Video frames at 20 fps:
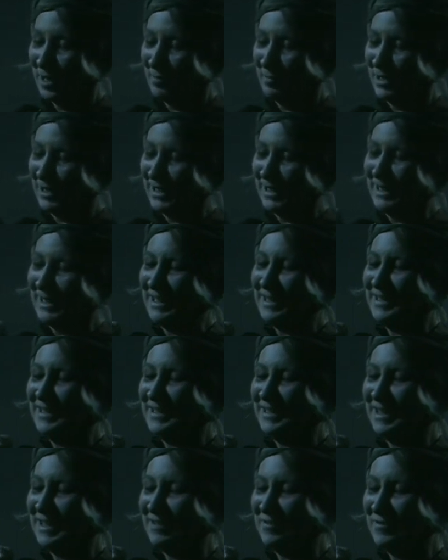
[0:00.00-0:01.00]
But in a
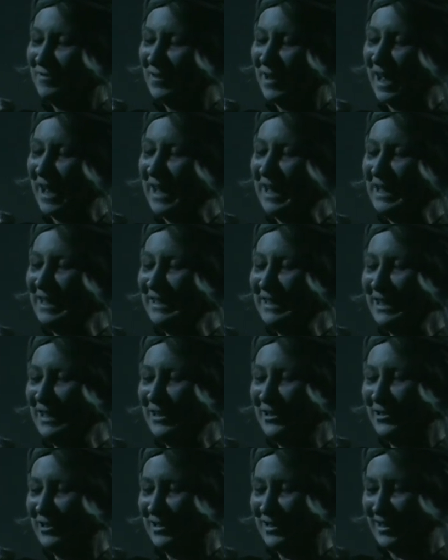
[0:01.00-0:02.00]
sieve, I'll
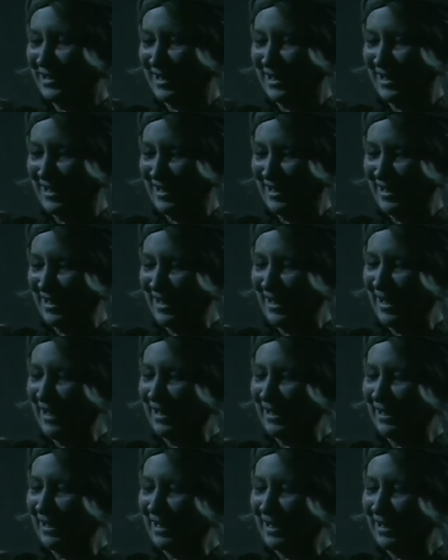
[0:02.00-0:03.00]
thither sail,
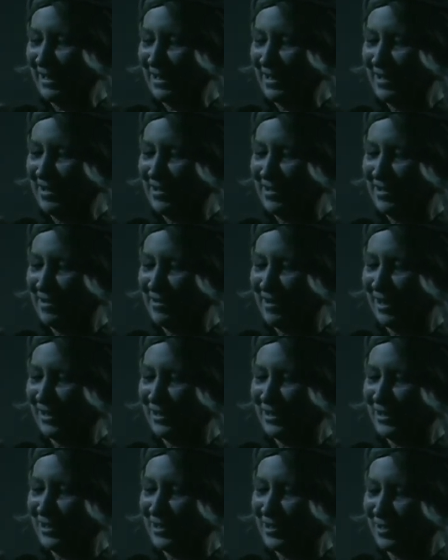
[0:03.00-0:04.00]
and like a
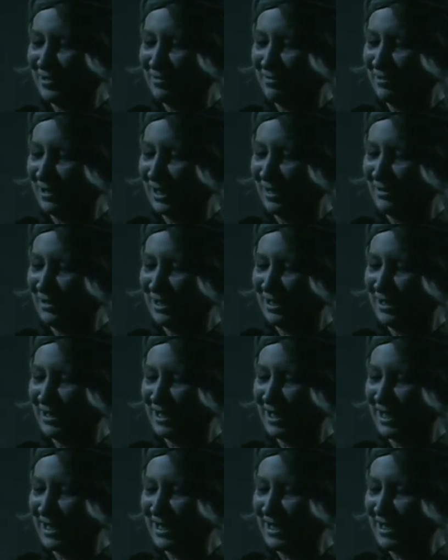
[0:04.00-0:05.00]
rat without a
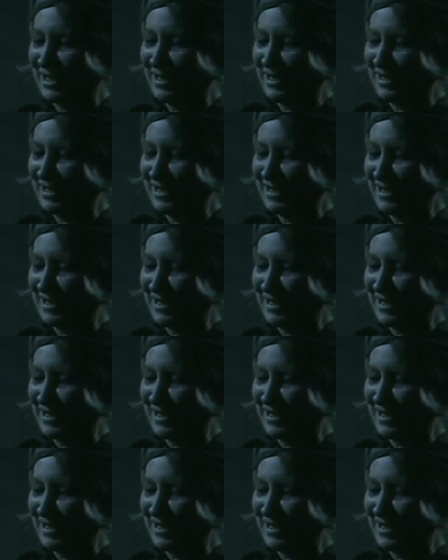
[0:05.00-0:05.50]
tail,